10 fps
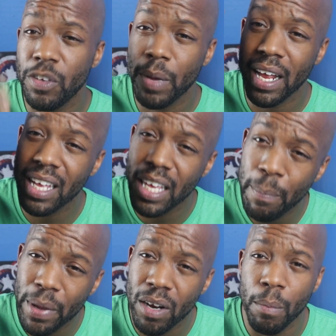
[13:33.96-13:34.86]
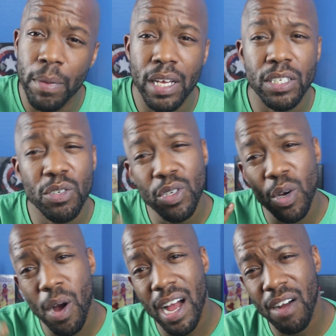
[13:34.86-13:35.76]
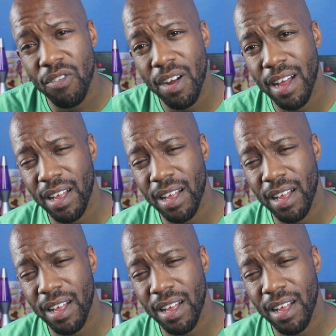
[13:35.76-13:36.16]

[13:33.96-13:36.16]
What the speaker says: gotta keep it on me, cause you know how I rock.